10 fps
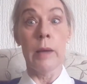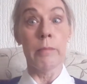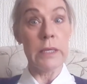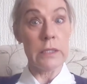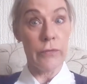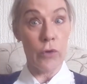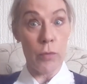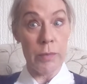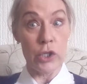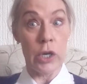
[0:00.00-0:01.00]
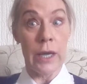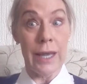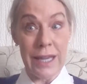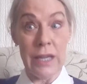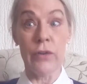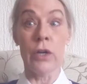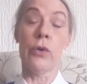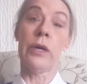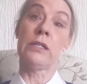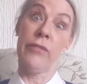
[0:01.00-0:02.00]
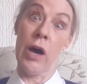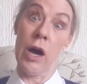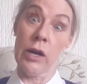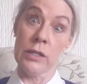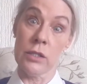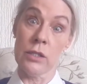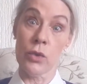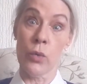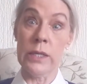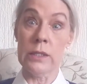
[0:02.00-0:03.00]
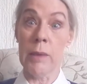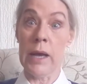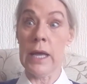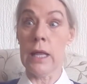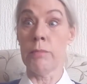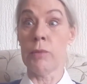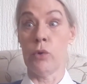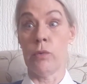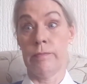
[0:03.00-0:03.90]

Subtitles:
Miss Frobisher even going as far as to squeeze my elbow.